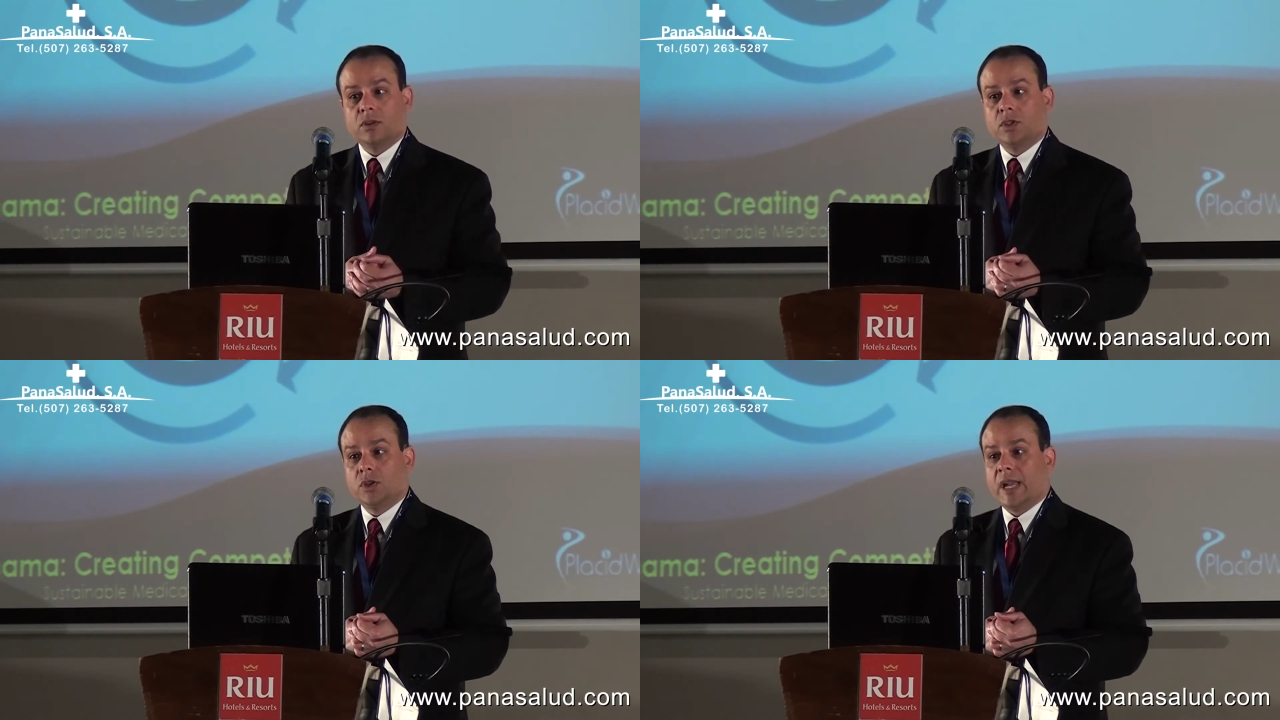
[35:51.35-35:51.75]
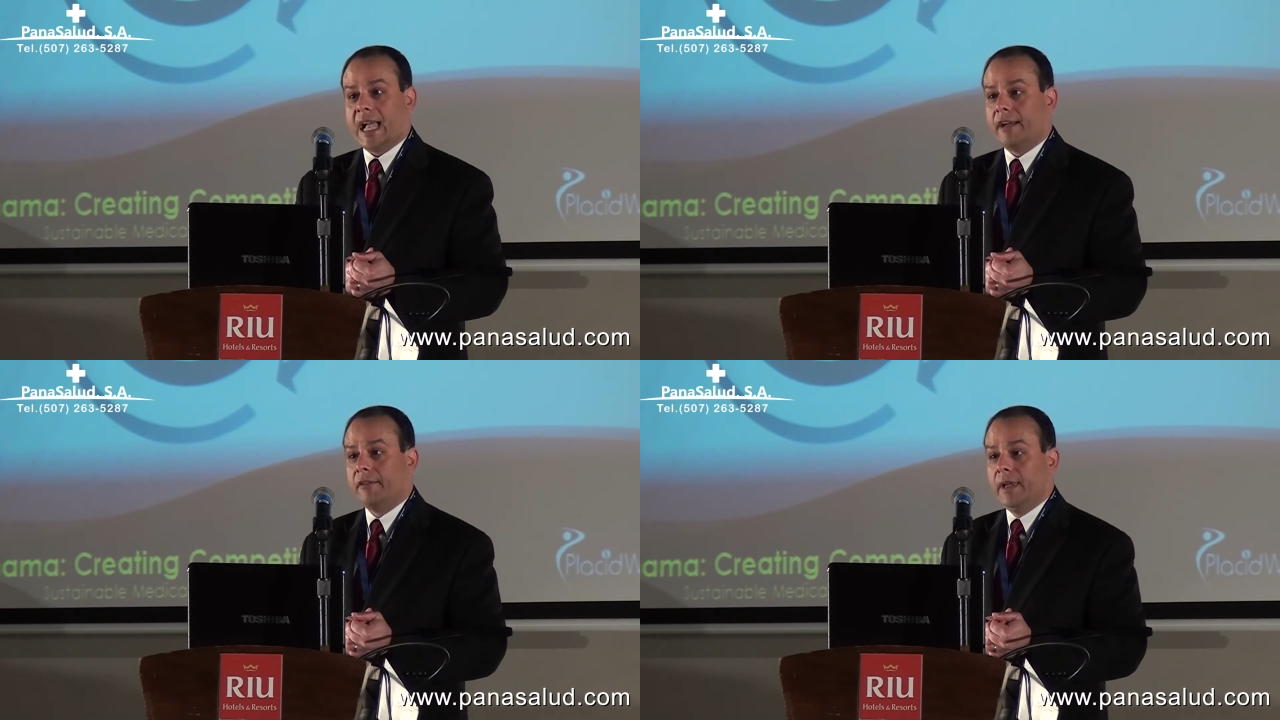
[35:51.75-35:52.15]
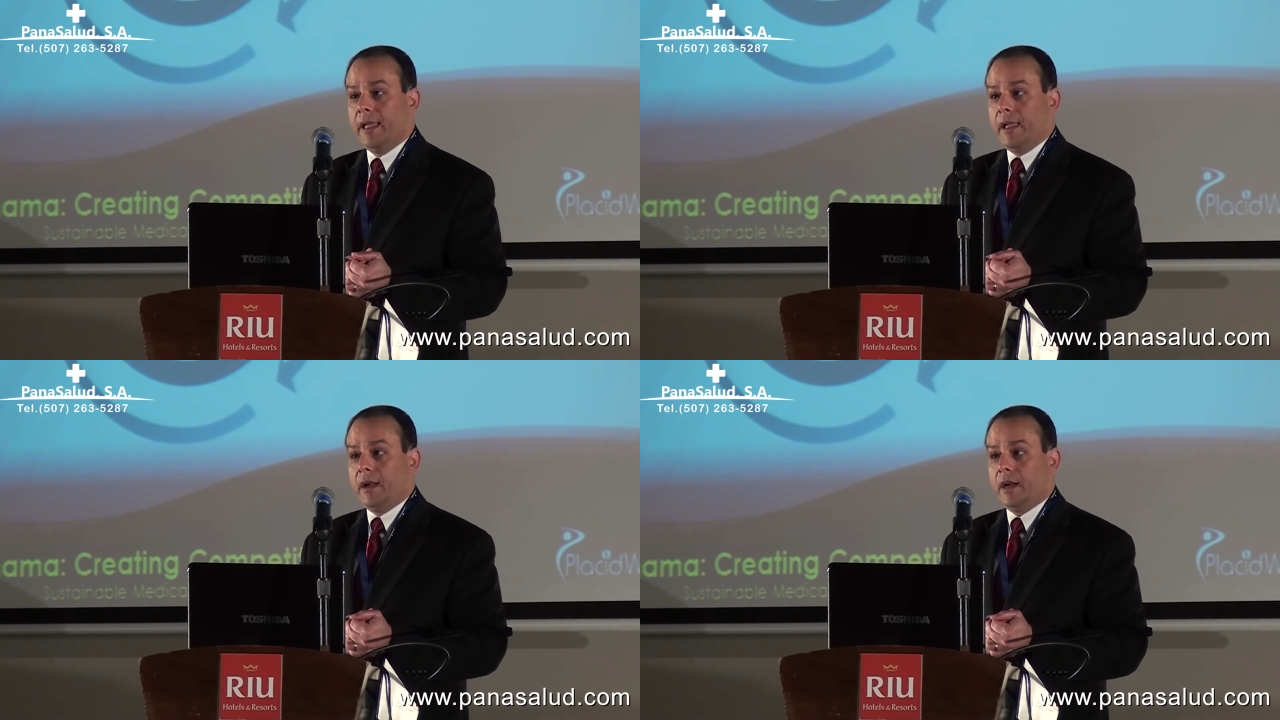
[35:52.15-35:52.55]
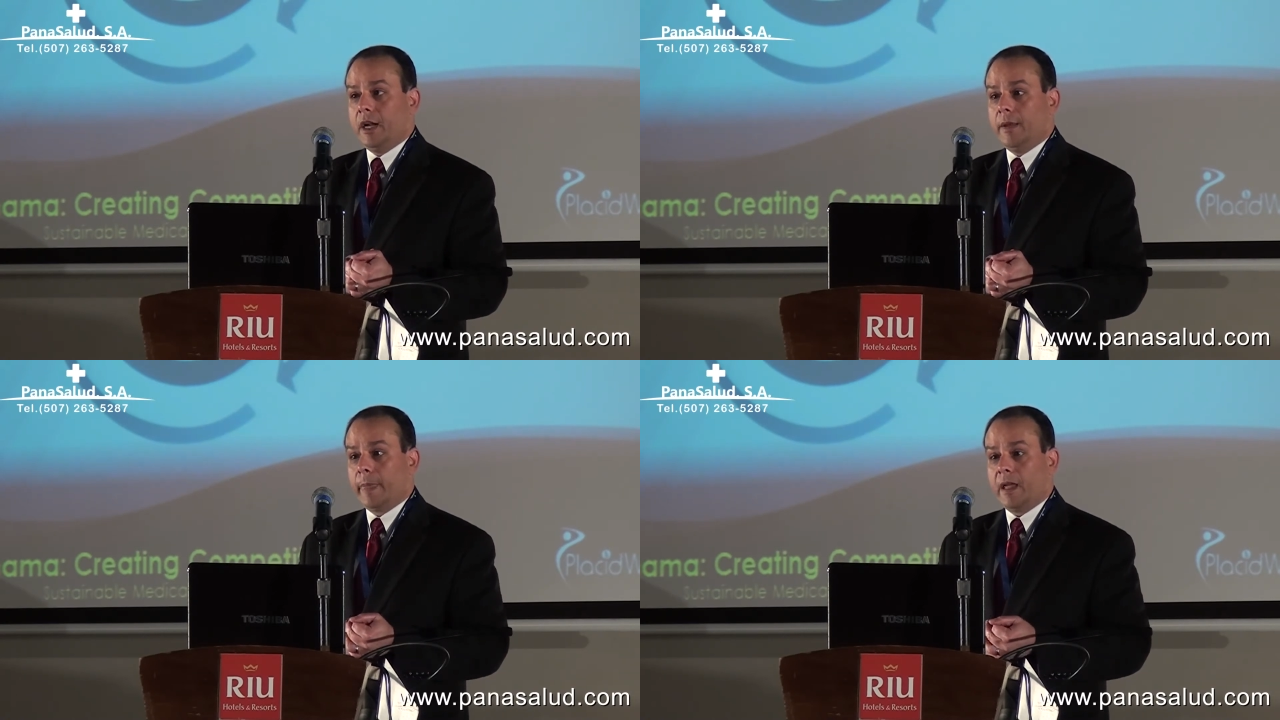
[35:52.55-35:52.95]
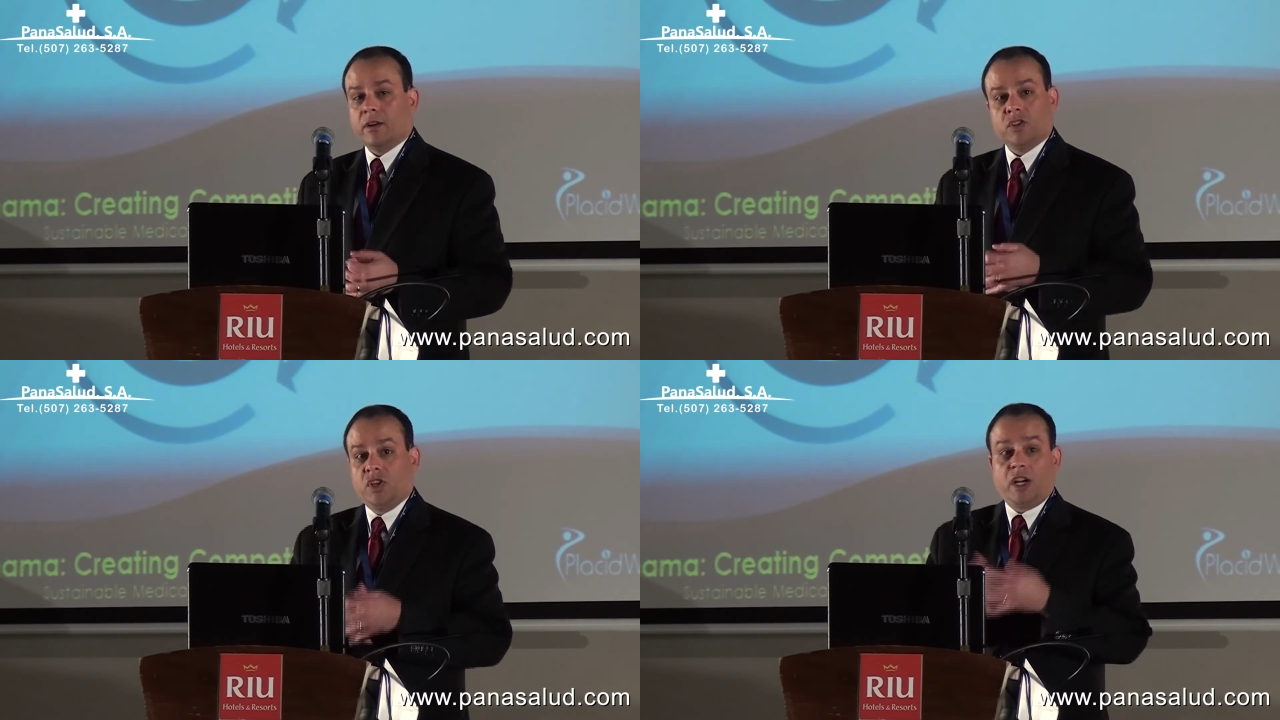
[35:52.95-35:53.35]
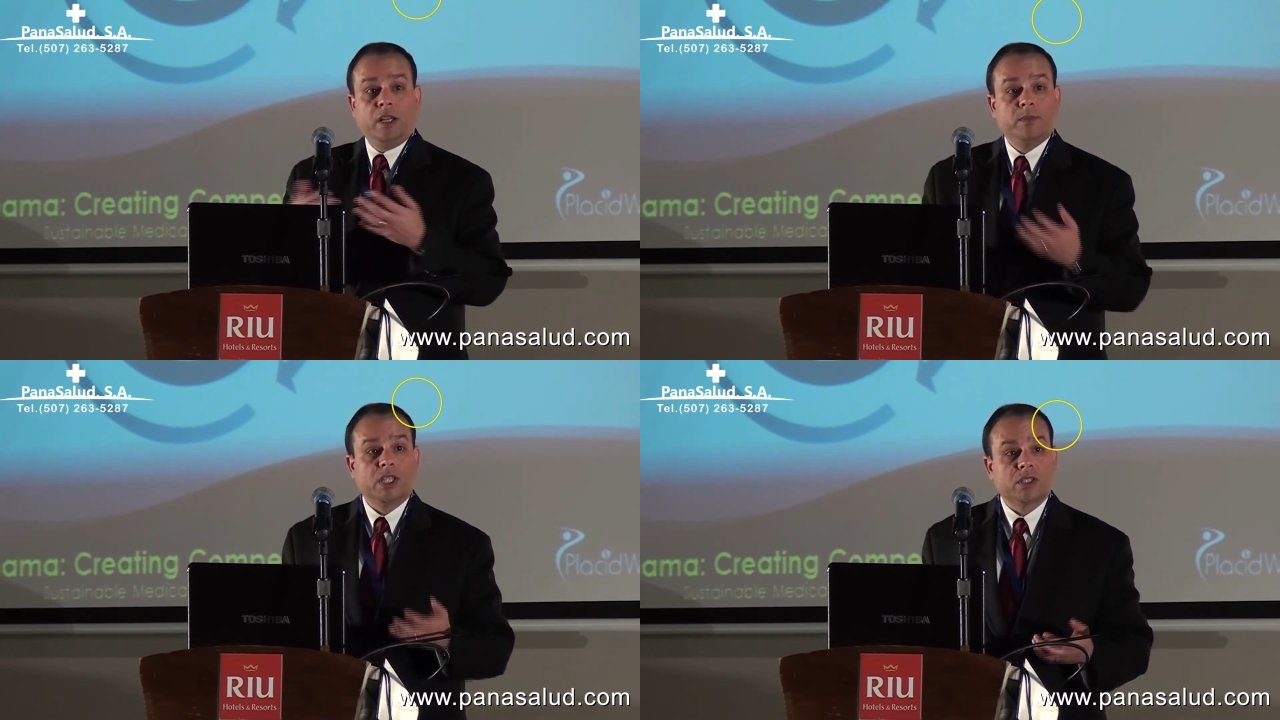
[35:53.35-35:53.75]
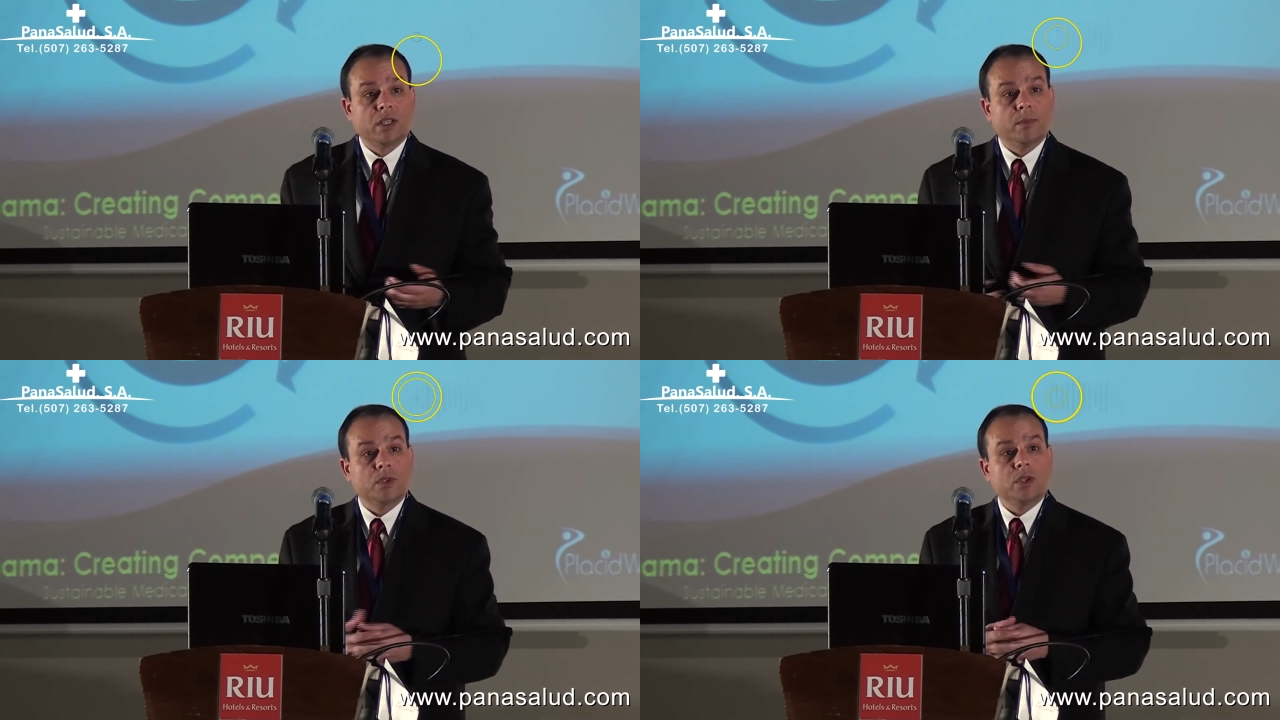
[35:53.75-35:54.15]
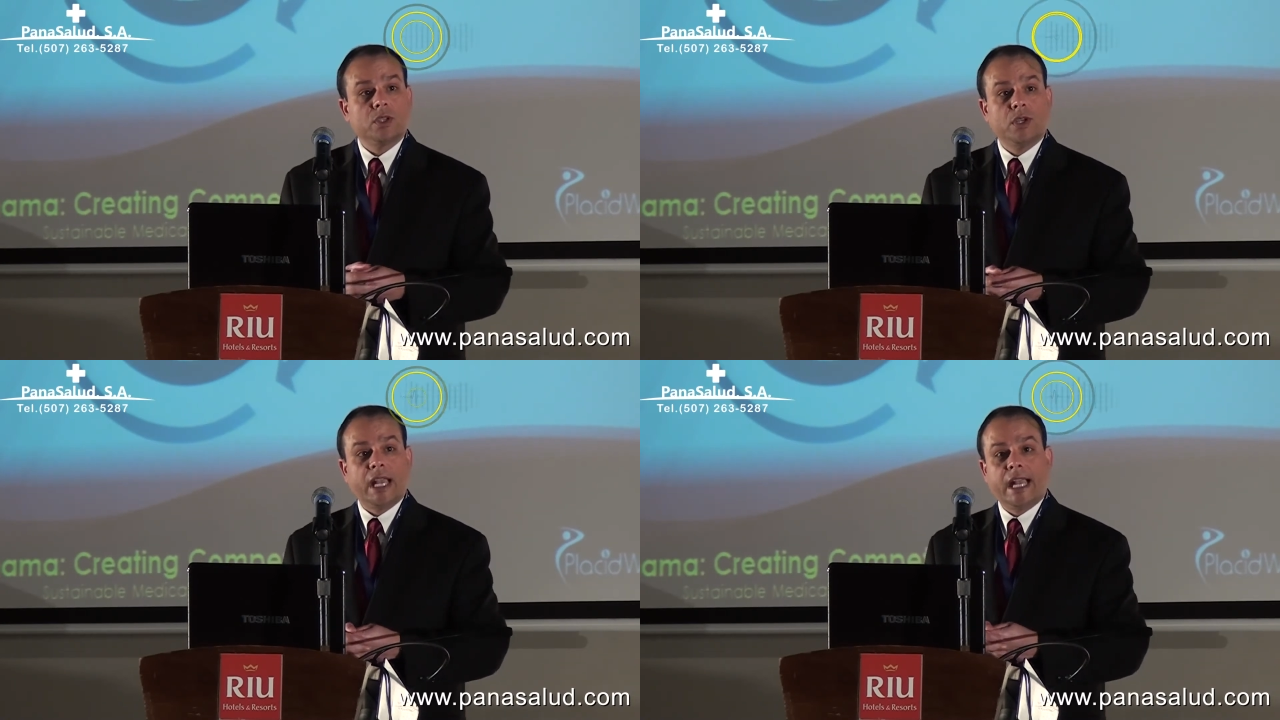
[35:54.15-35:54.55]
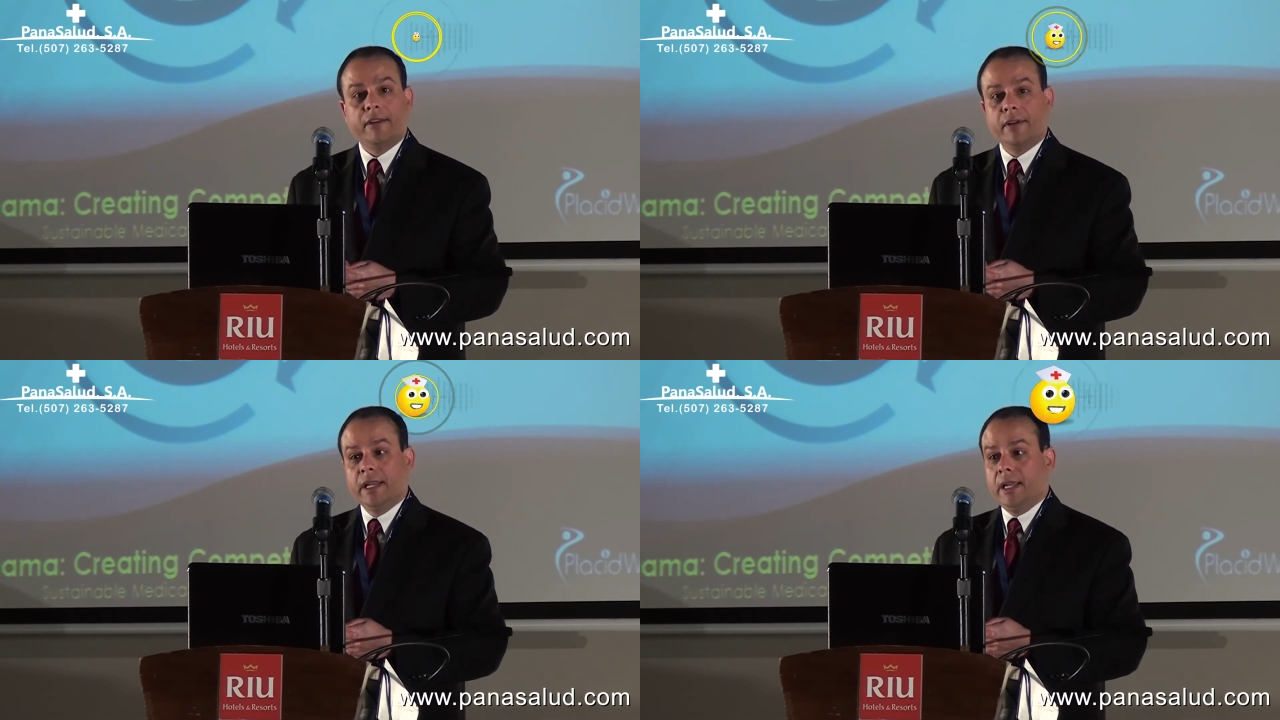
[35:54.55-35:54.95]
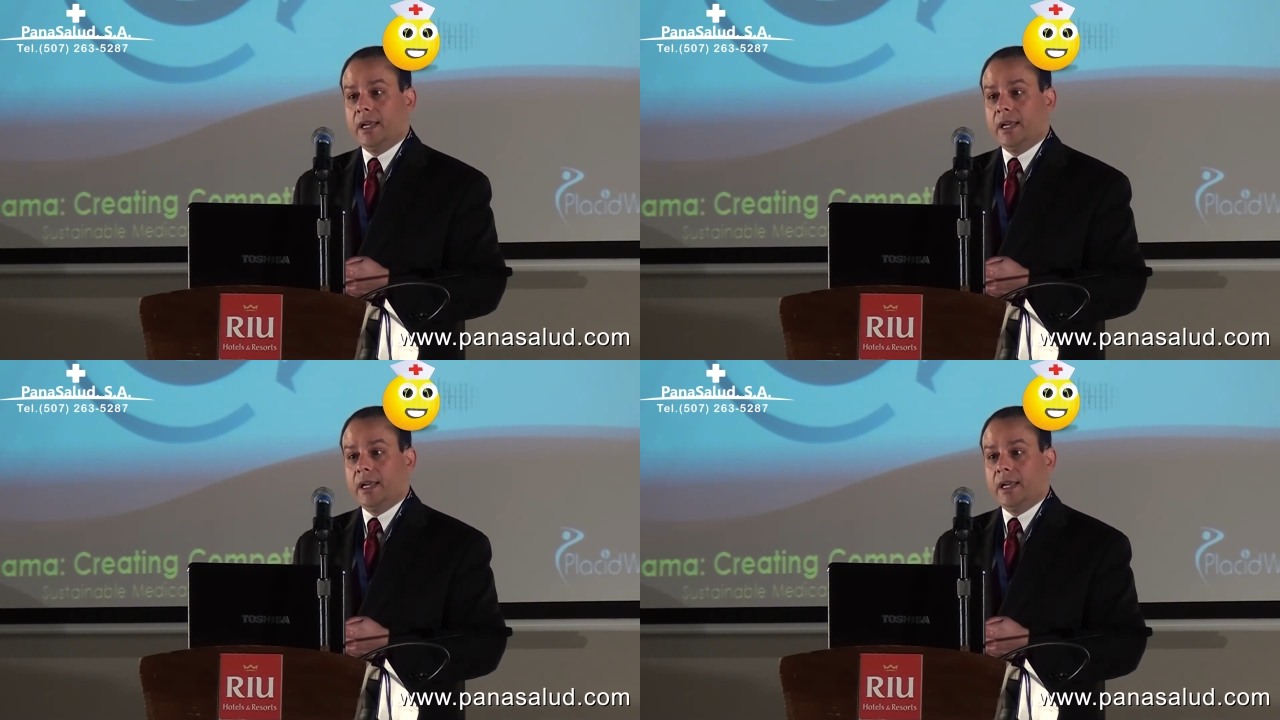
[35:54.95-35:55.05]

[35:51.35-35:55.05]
Do you have the CRM systems? Do you have